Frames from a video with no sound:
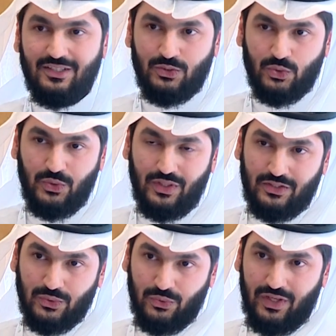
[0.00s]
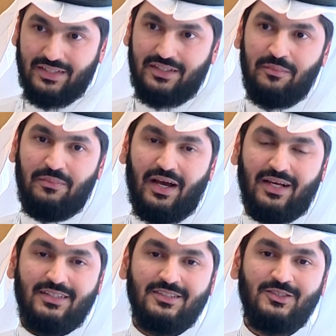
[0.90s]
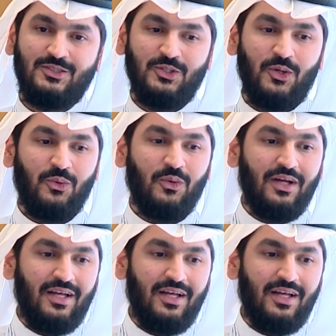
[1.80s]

to create impact. So